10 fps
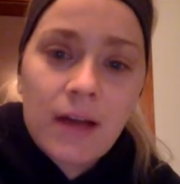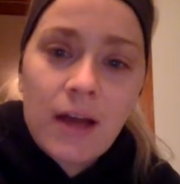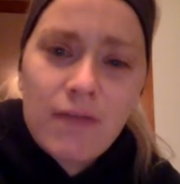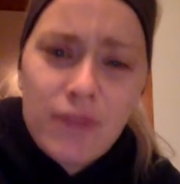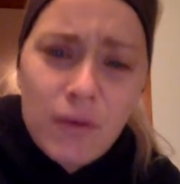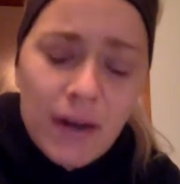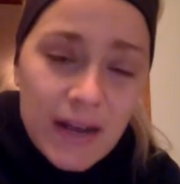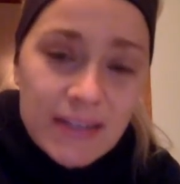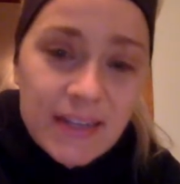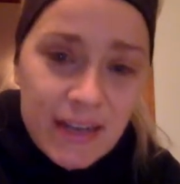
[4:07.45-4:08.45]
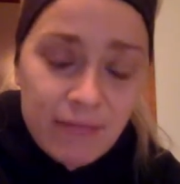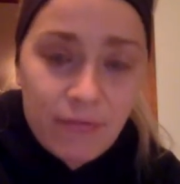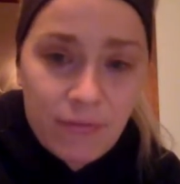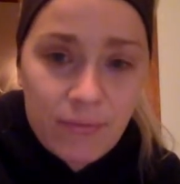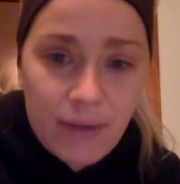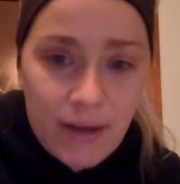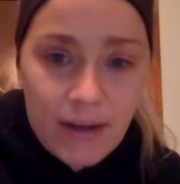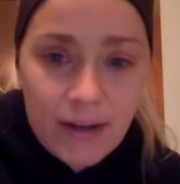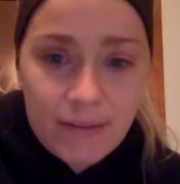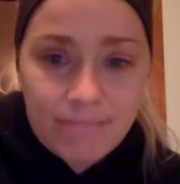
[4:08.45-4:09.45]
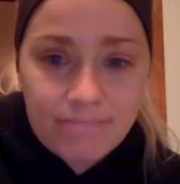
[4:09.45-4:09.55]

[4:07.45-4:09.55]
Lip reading: view it as a gift from God.